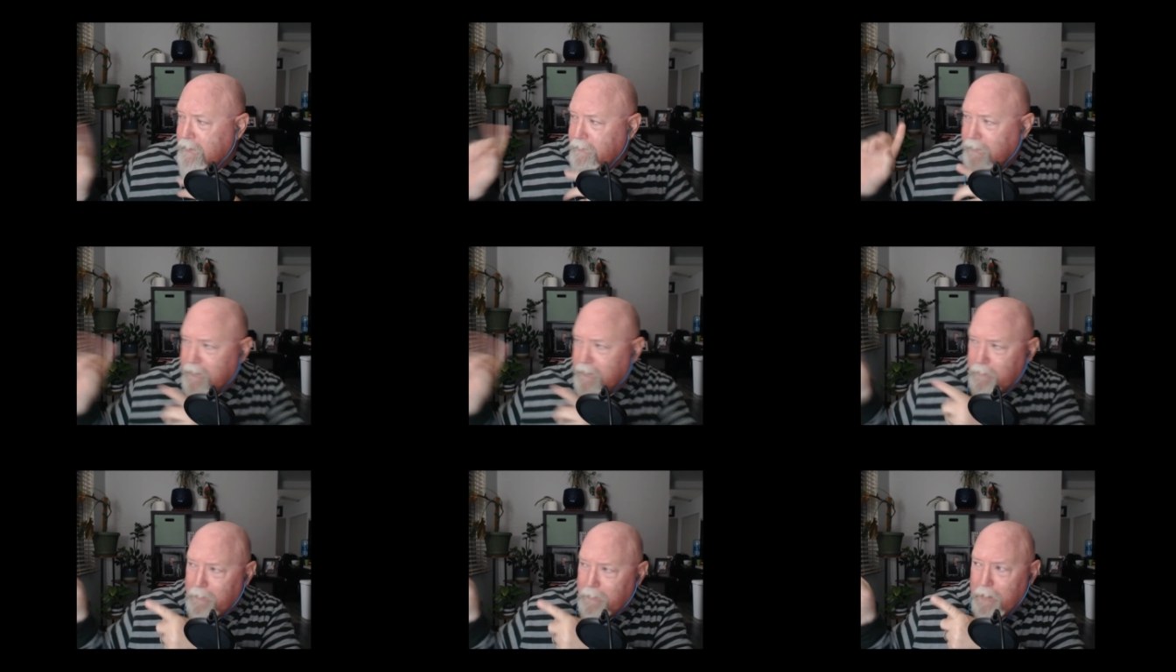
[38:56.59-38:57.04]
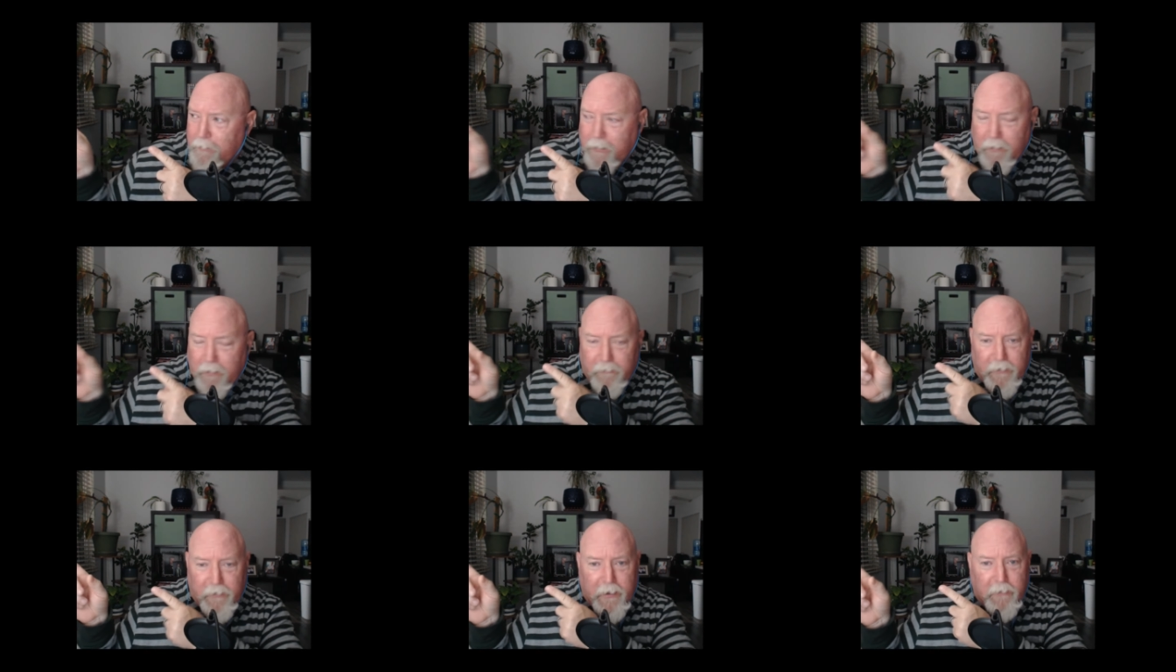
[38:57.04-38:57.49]
I think it might
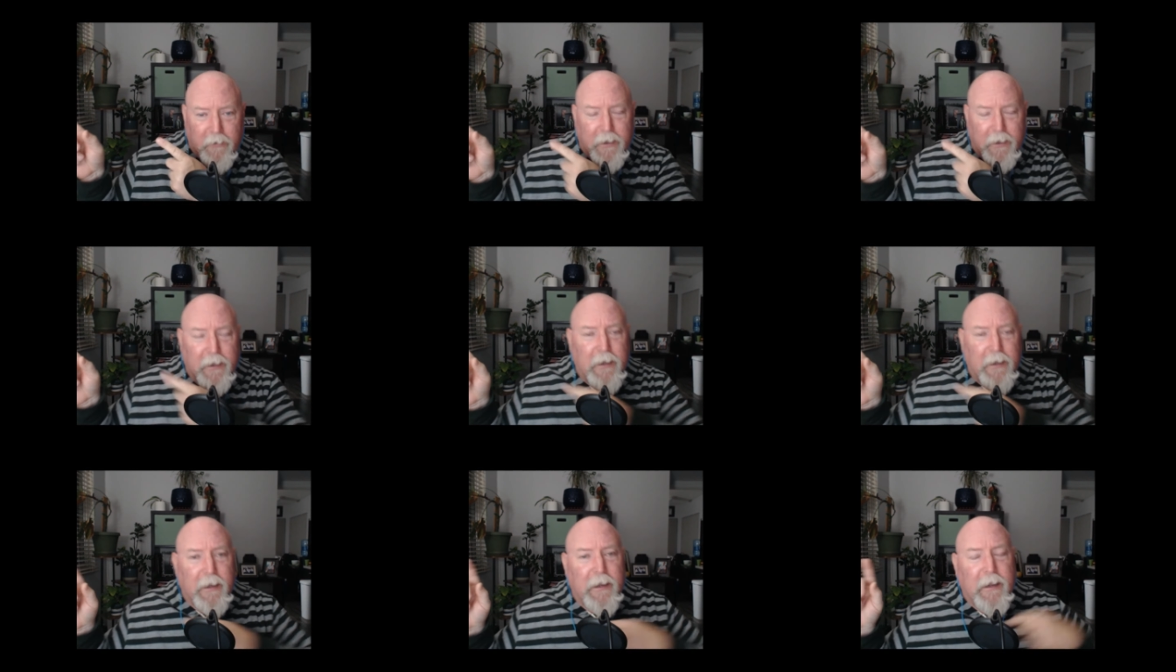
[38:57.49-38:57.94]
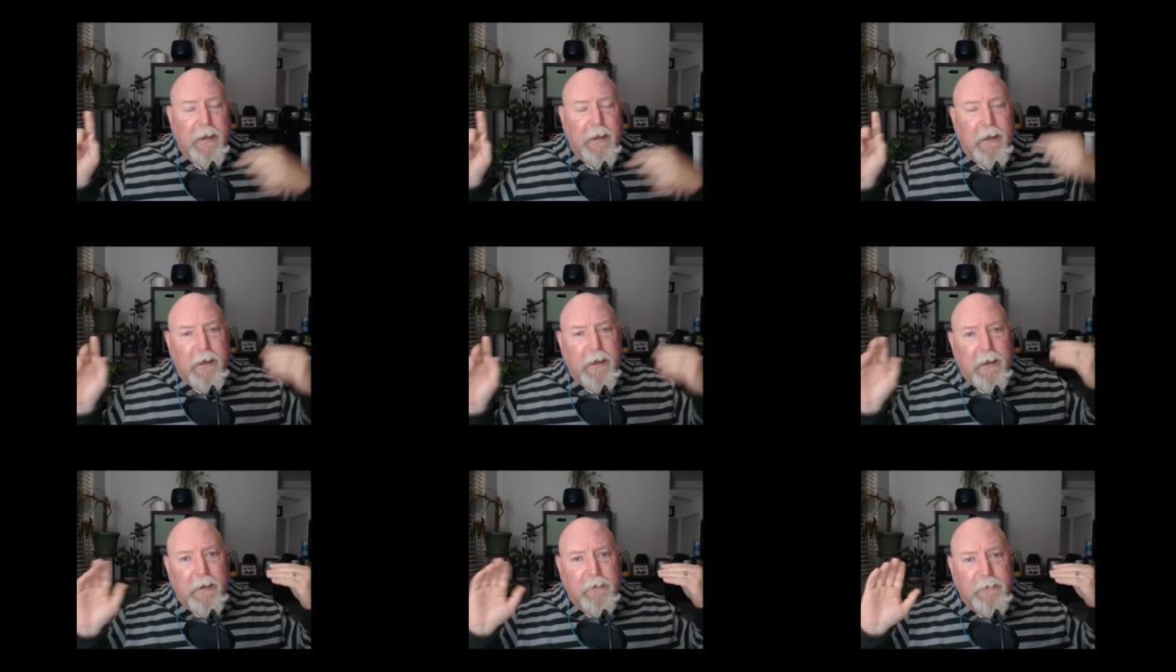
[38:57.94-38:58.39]
be over that way.
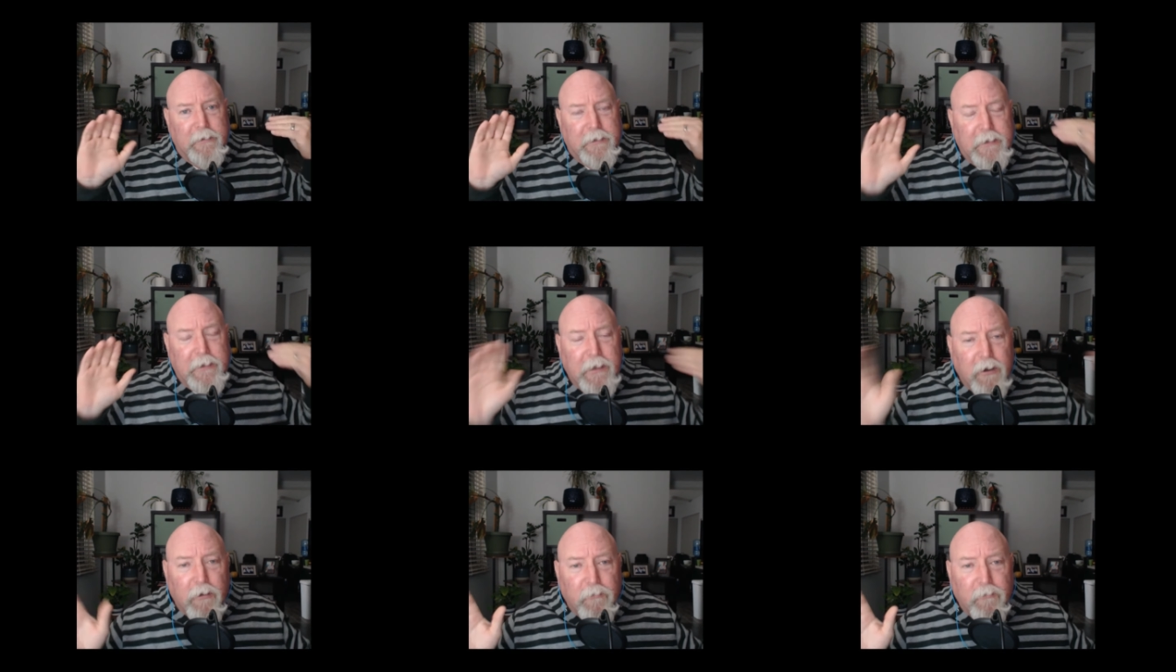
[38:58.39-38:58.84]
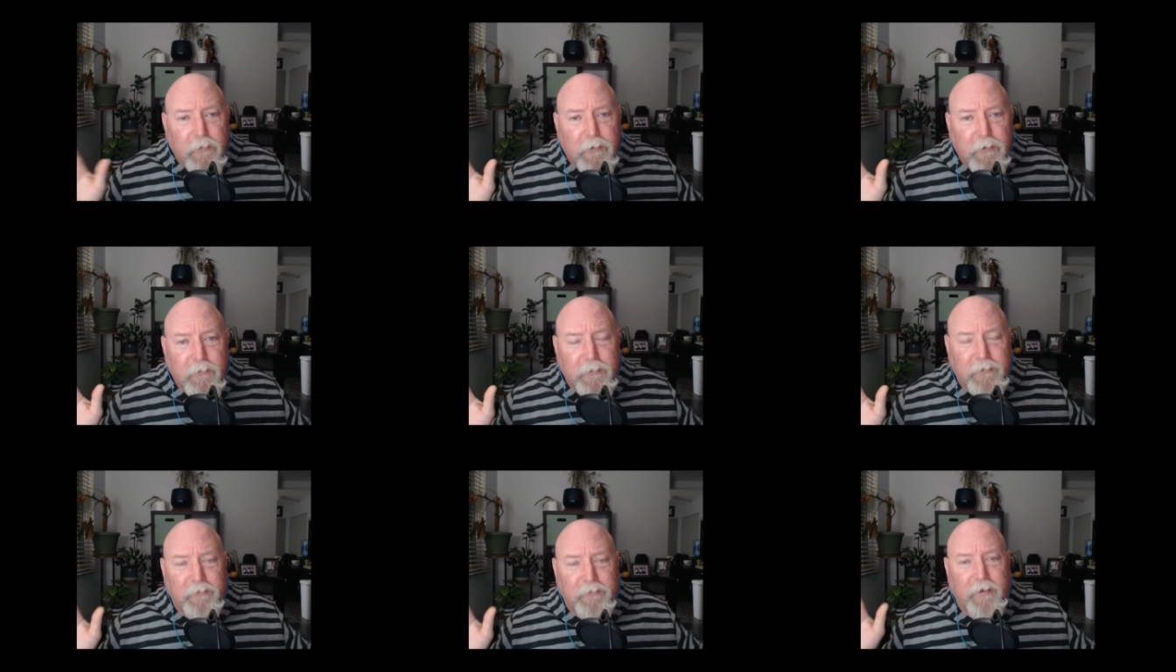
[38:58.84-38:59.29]
Um, get over
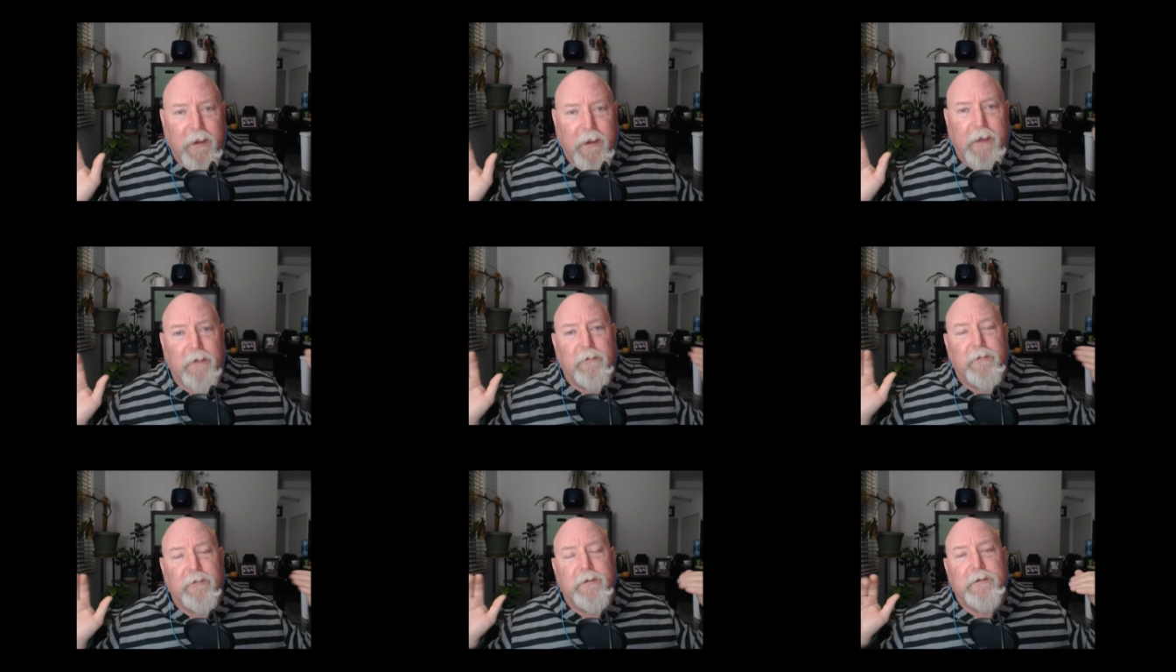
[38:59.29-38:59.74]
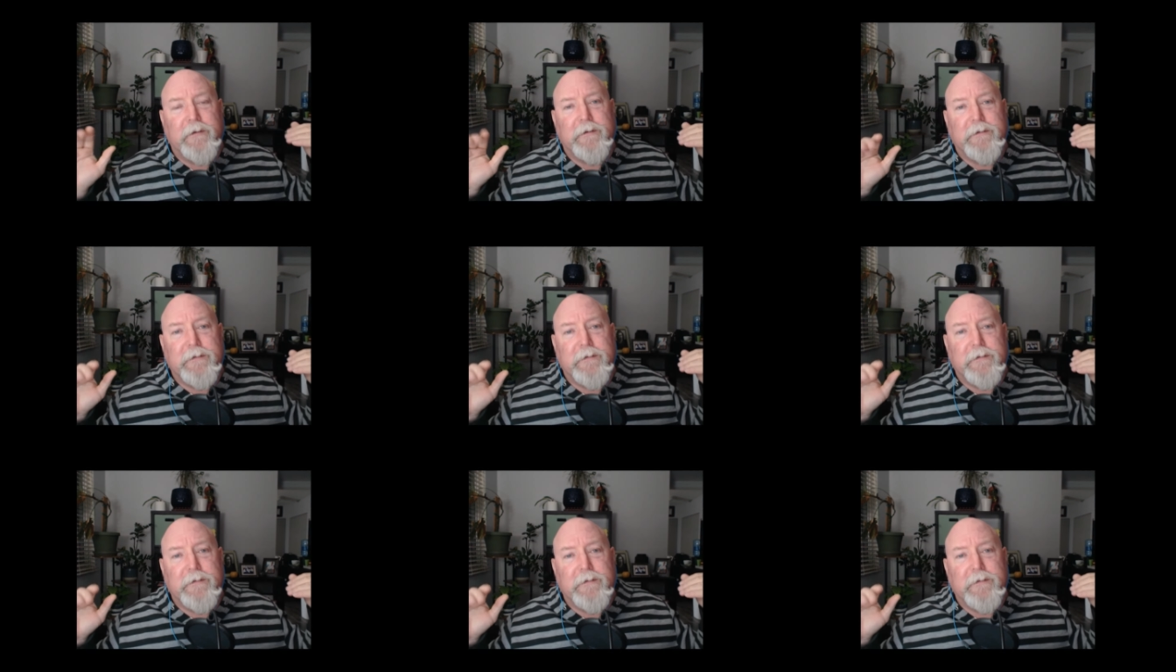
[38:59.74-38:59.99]
to his channel.